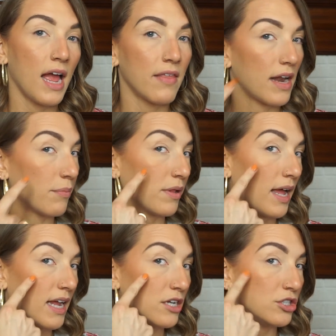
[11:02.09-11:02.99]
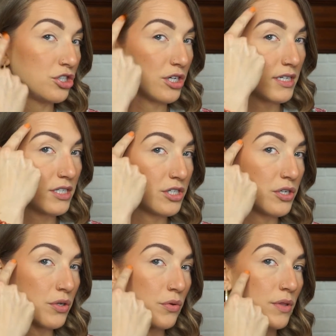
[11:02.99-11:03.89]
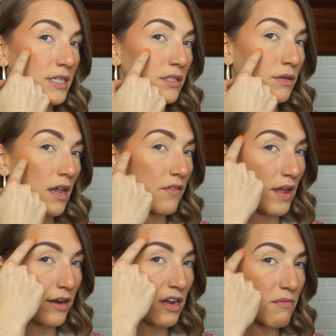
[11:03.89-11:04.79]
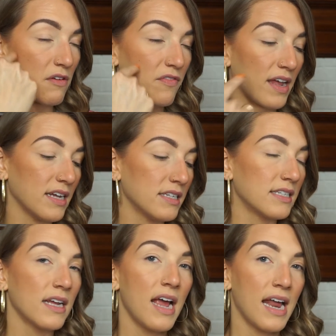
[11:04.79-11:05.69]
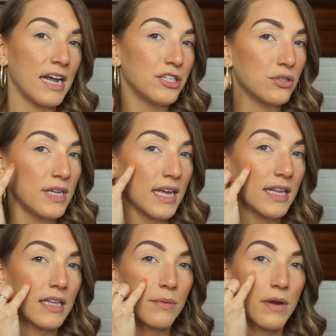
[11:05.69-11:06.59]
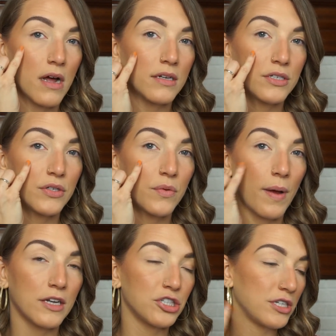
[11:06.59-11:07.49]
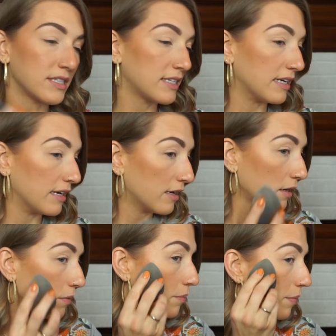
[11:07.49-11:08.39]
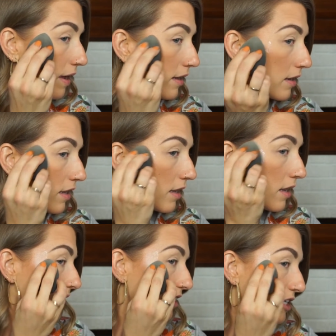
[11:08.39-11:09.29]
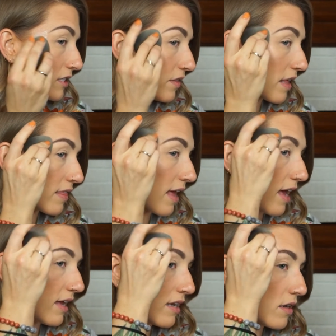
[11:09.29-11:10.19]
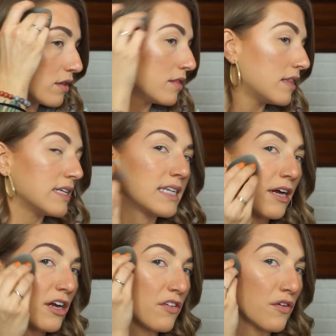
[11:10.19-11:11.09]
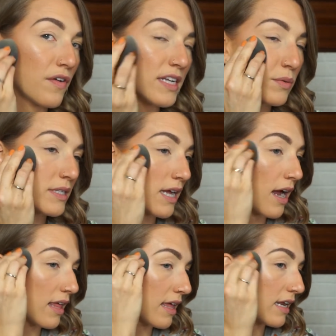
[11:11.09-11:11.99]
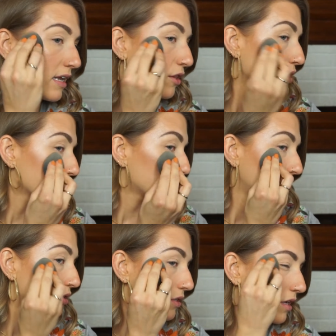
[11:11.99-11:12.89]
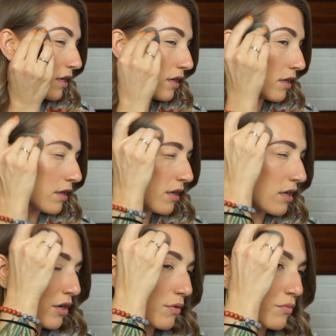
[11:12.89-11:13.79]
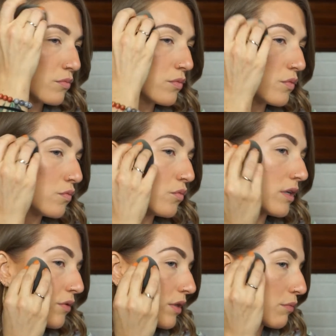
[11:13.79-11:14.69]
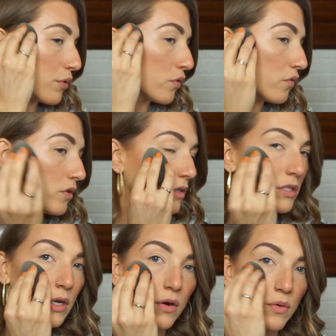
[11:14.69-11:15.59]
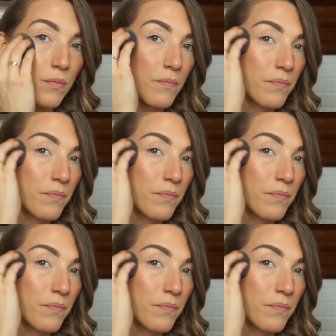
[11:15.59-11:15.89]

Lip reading: and then I apply it just to this kind of area of my face. I do take it a little bit onto my cheeks here, but I just think that this area of your face when it's highlighted looks, you know, really beautiful. So